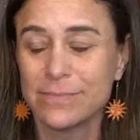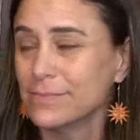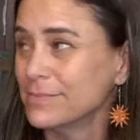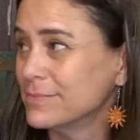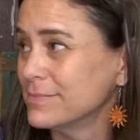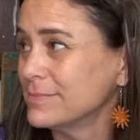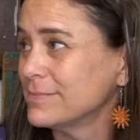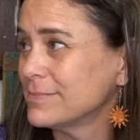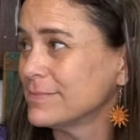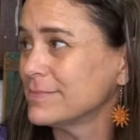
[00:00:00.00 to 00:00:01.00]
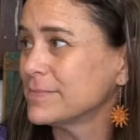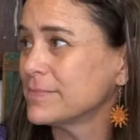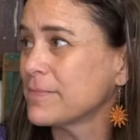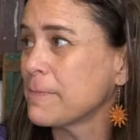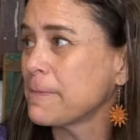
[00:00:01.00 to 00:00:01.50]

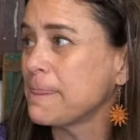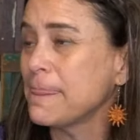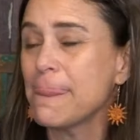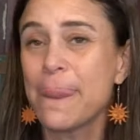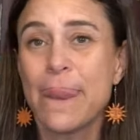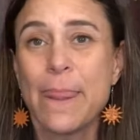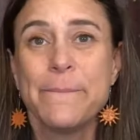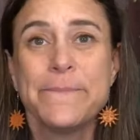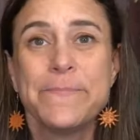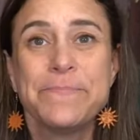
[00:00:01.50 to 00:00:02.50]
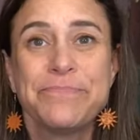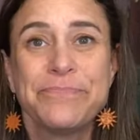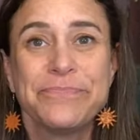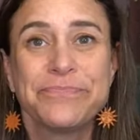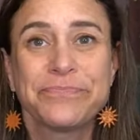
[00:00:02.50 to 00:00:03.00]

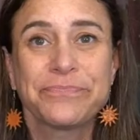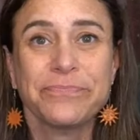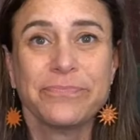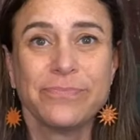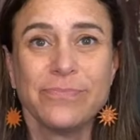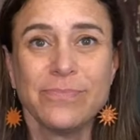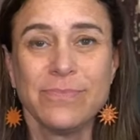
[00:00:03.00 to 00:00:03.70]
No words are spoken by the person on screen.